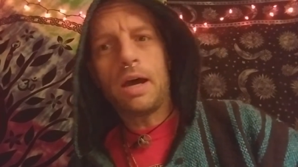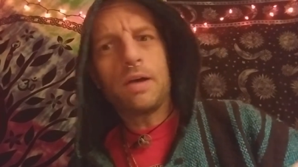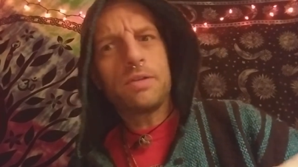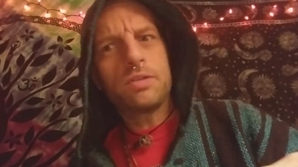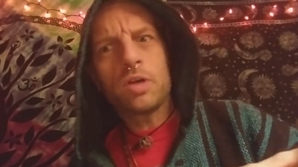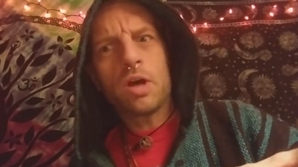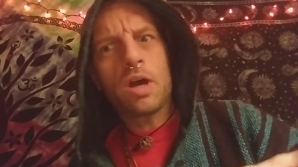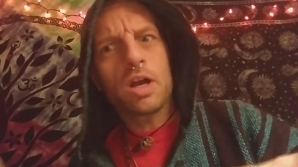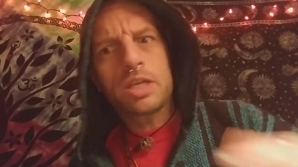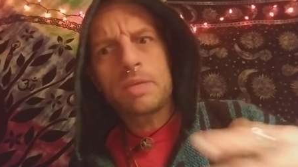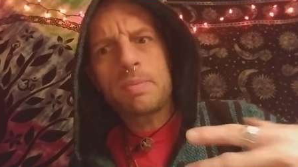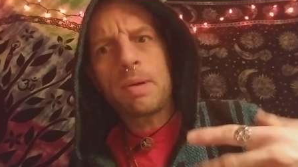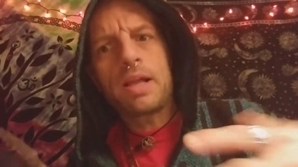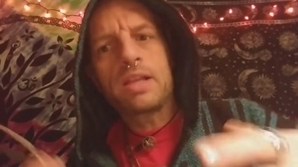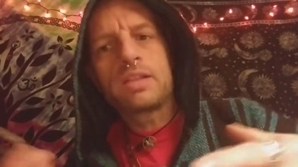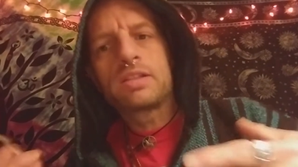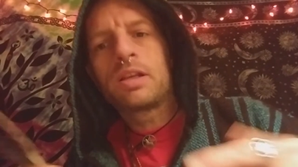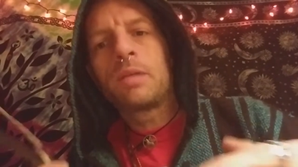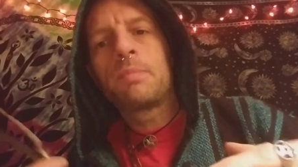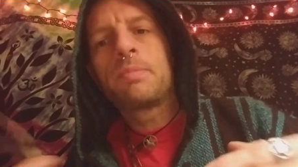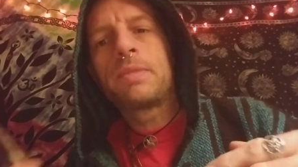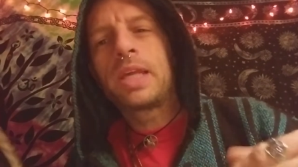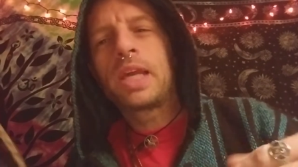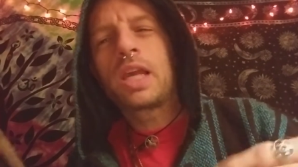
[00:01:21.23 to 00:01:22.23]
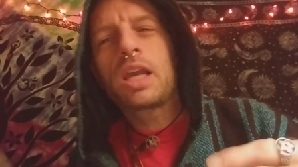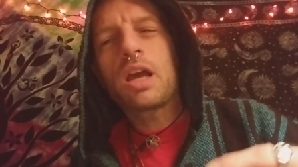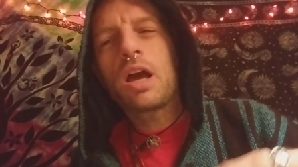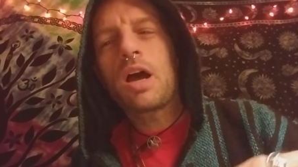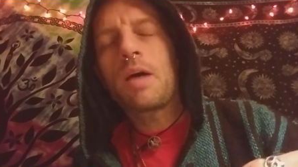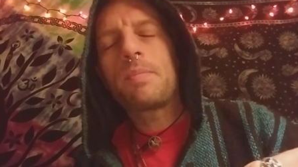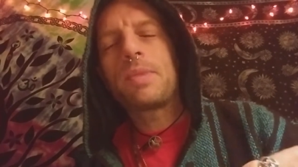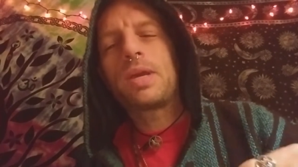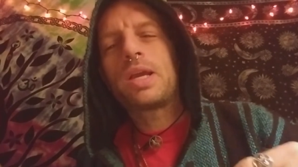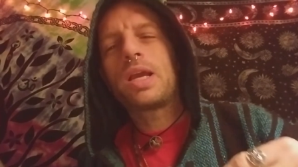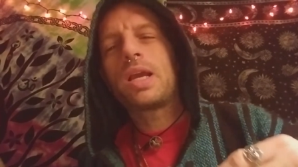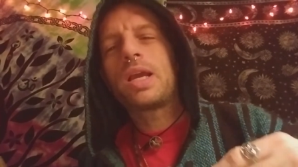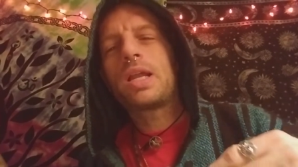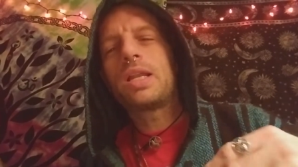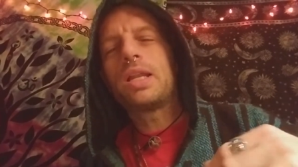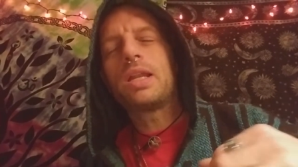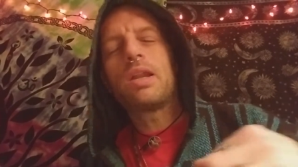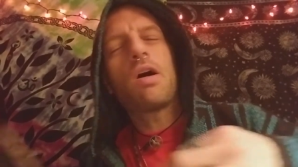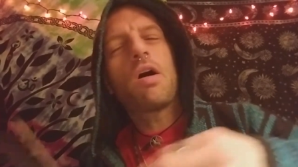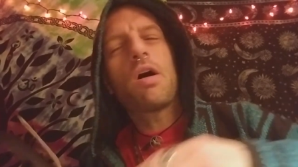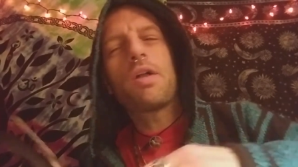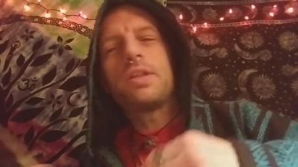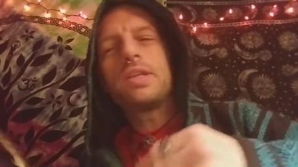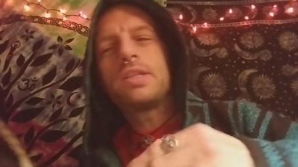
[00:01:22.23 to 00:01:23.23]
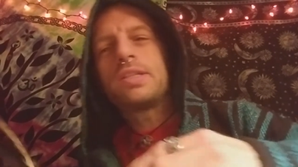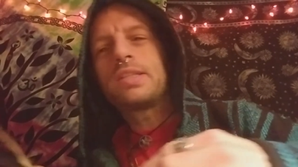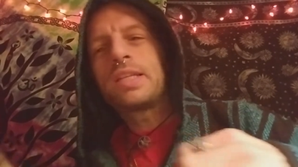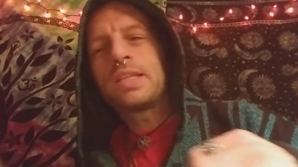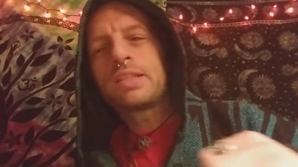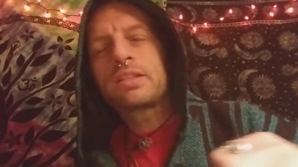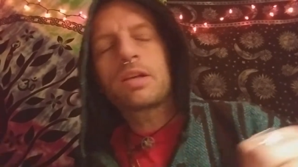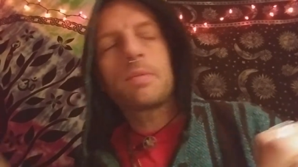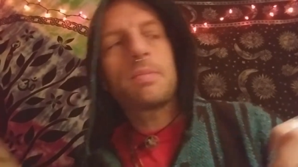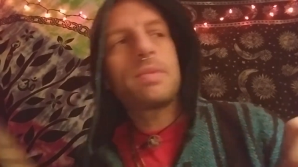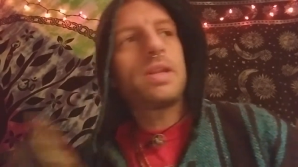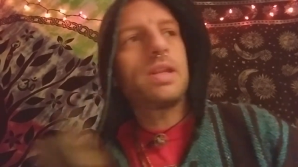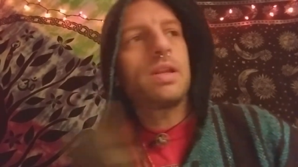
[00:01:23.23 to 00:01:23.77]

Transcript: talked about something coming and all these things coming,